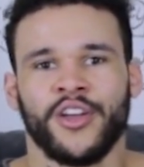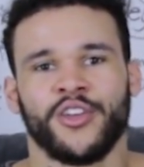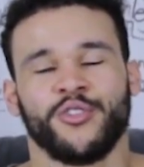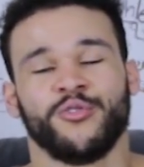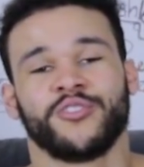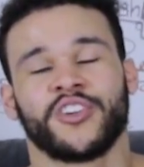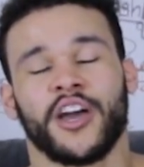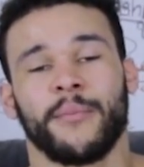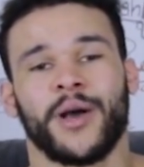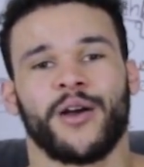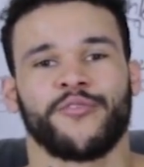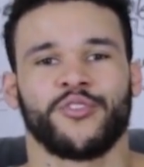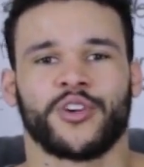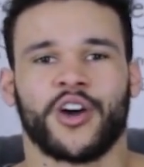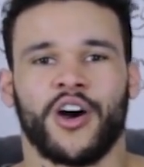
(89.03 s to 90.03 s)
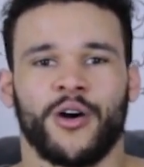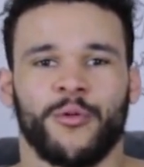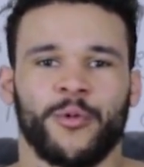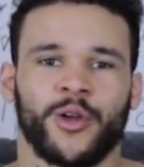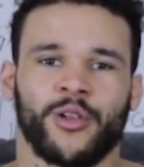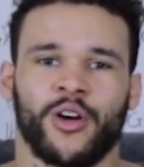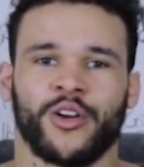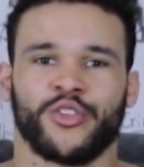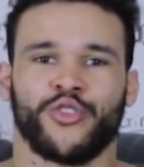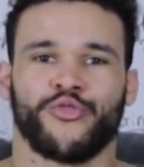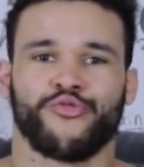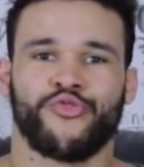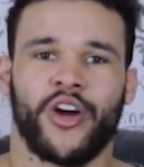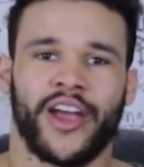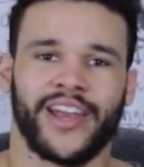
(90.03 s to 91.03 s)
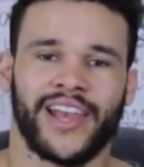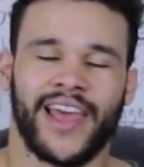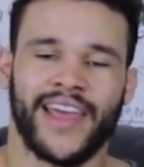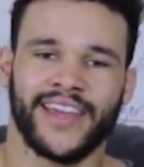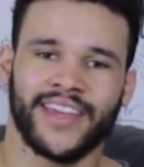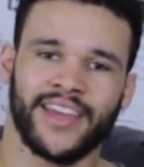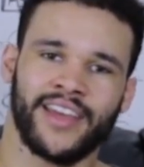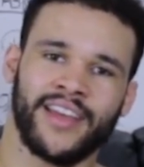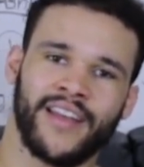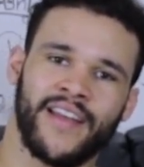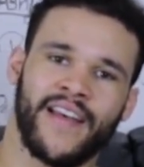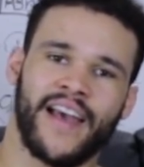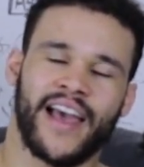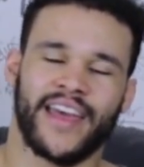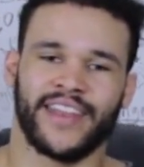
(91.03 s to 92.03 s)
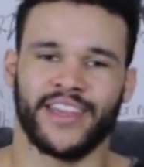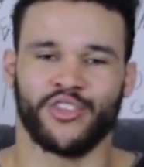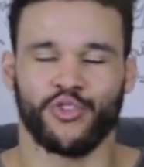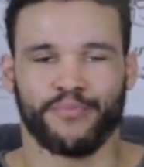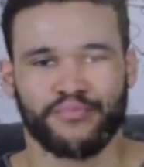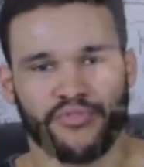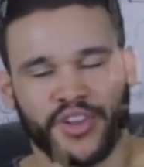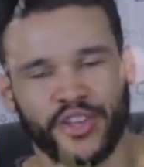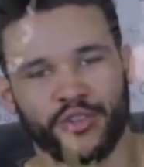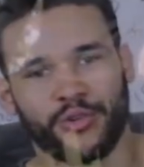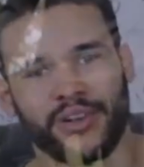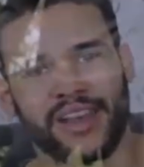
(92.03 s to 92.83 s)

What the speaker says: you'd come out of your cartwheel on your right leg, and then you bring your